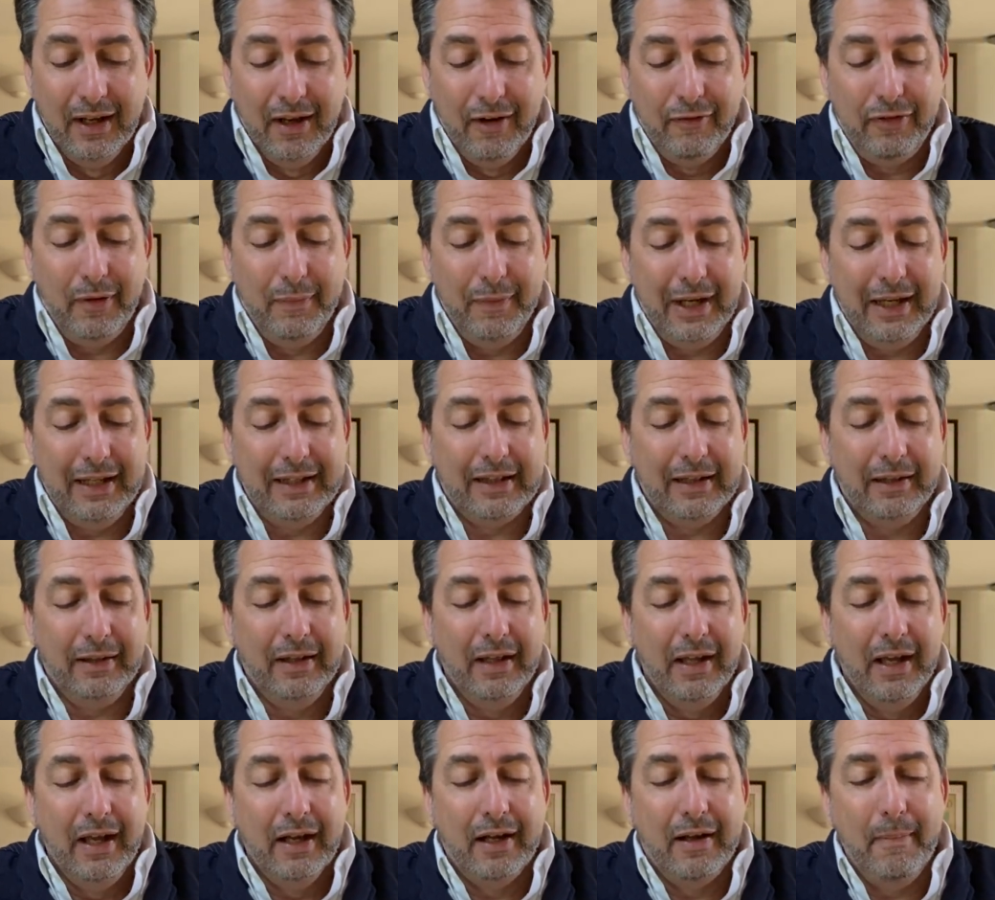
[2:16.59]
From the
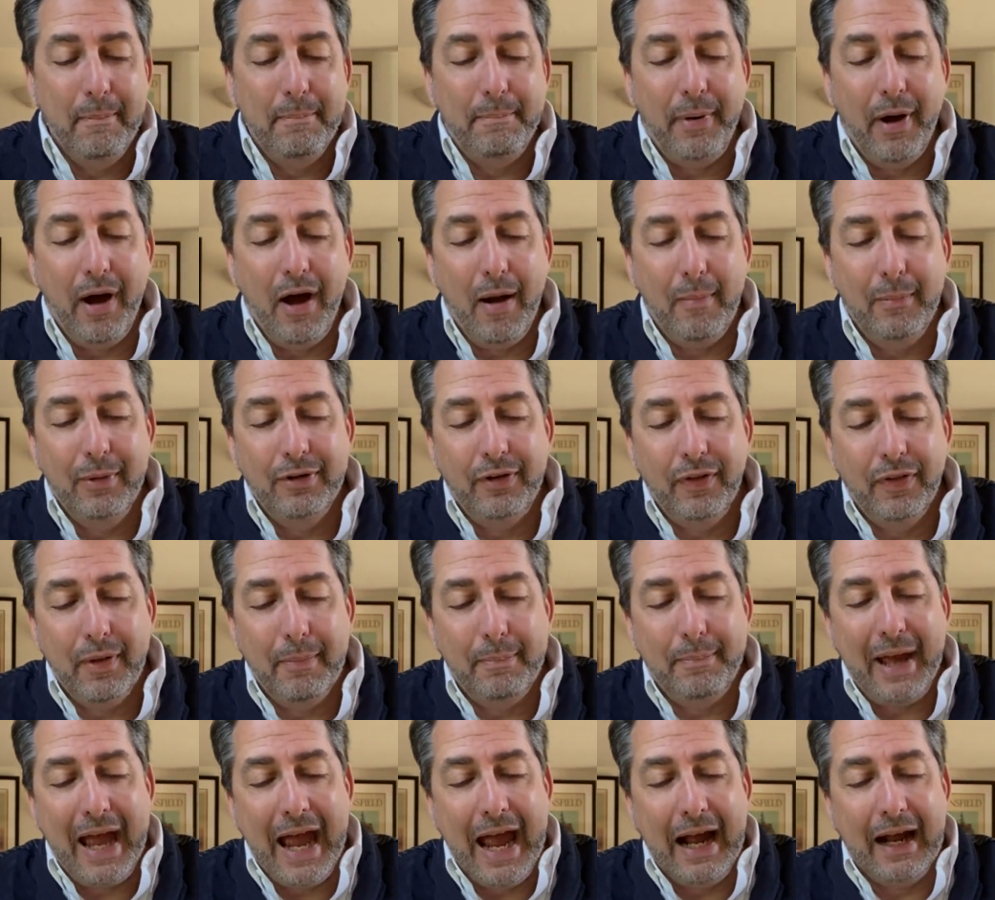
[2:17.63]
little compartment at the
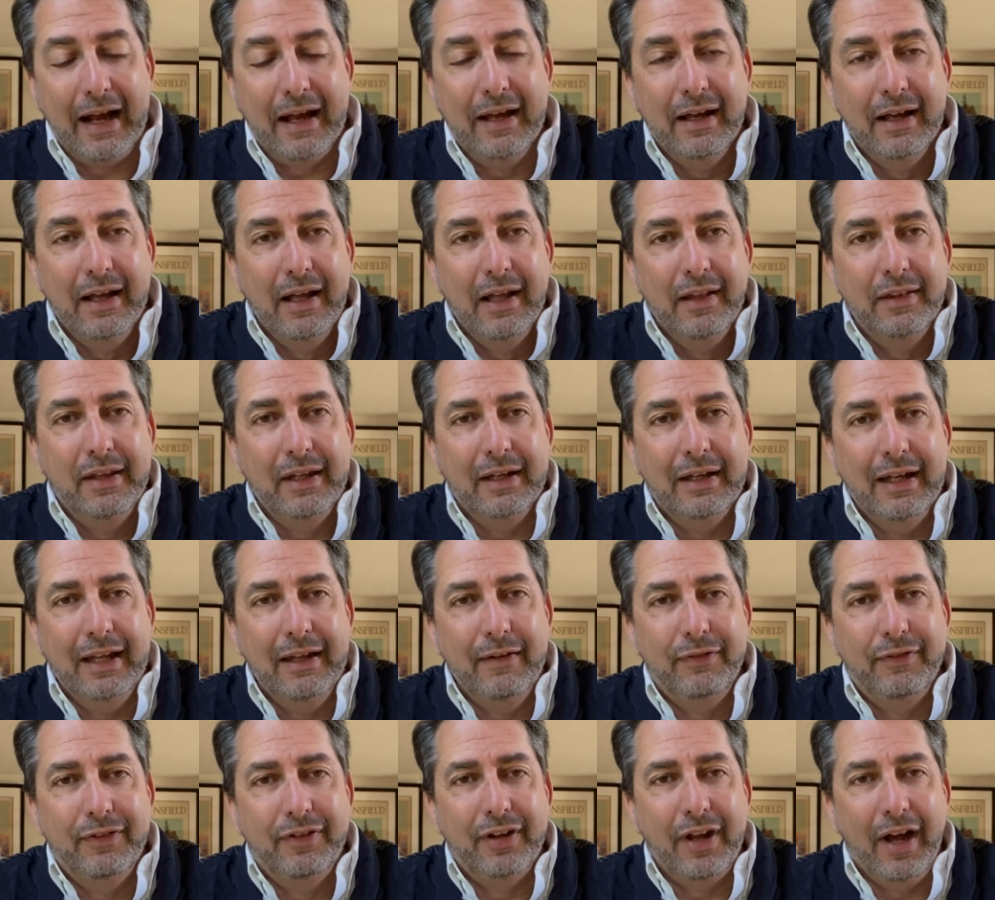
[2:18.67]
back that
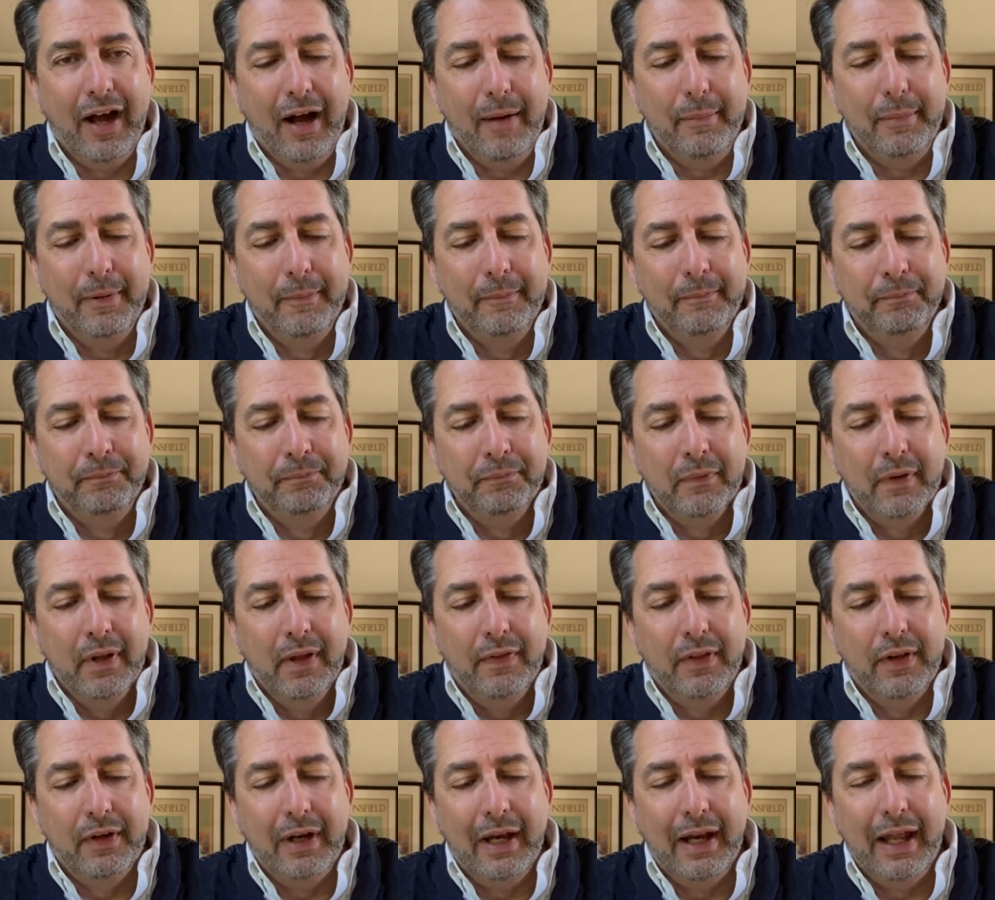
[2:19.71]
lifts up,
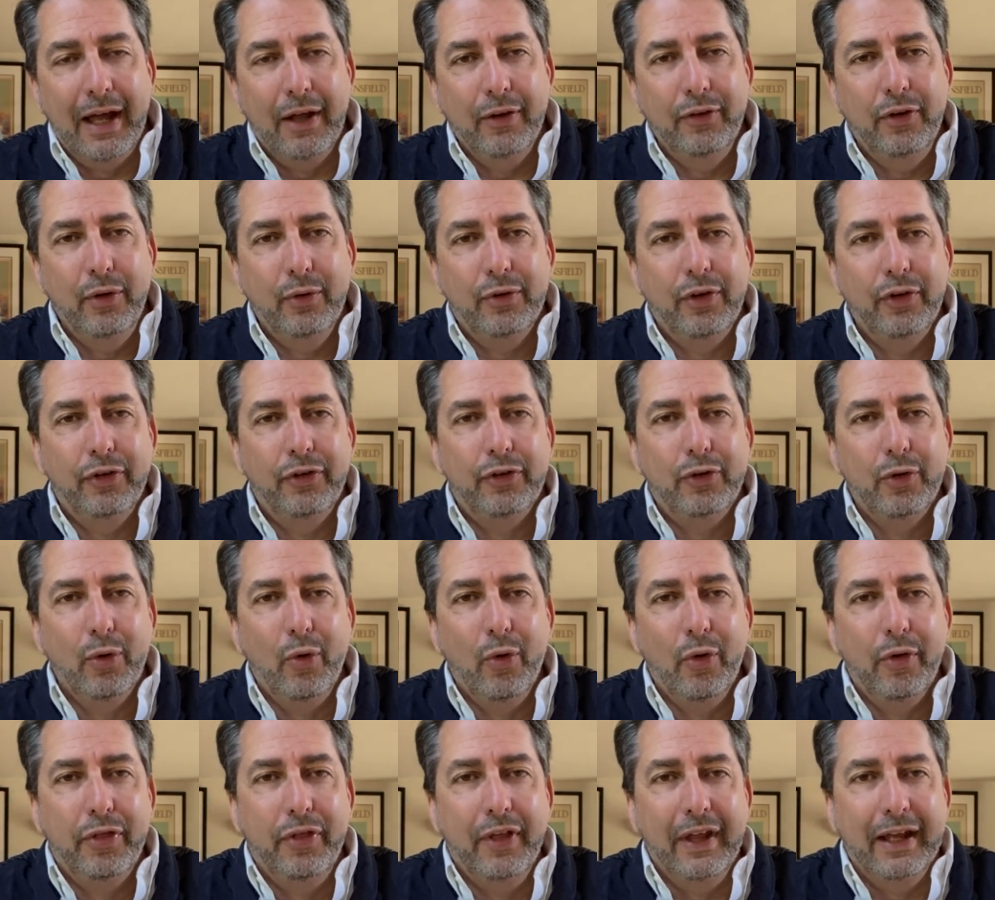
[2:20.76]
that allows you to
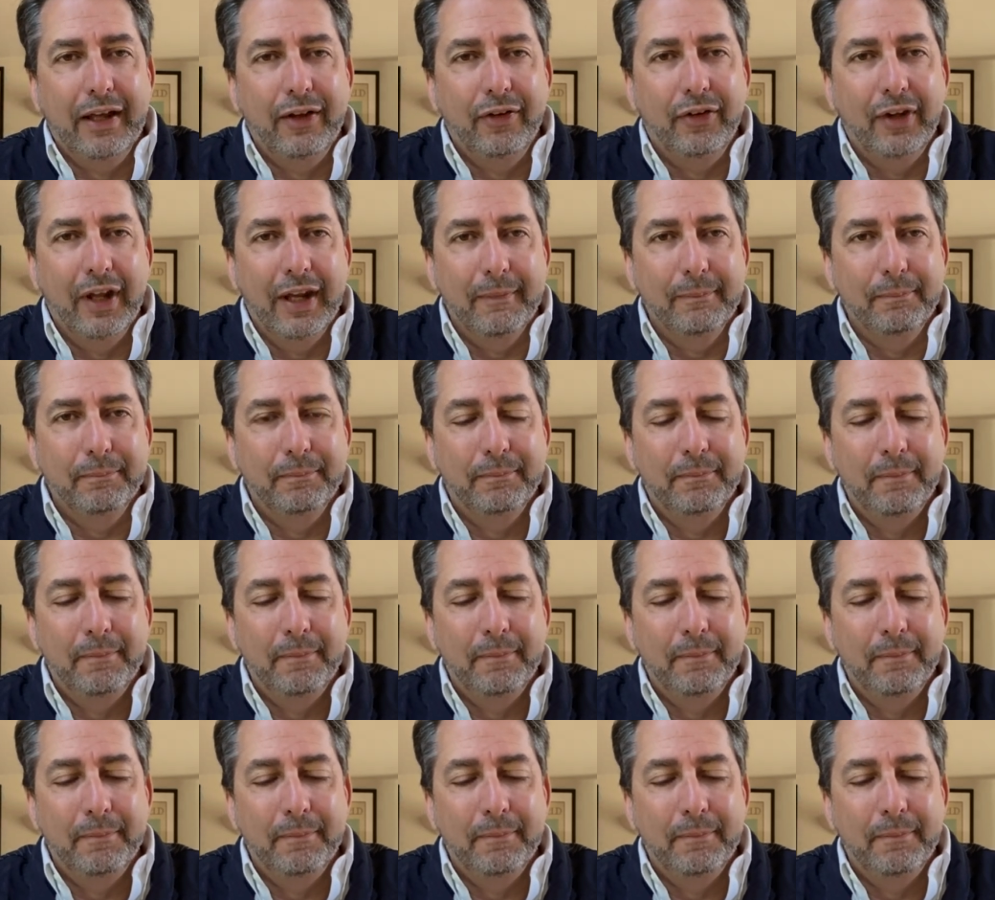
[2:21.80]
store things in,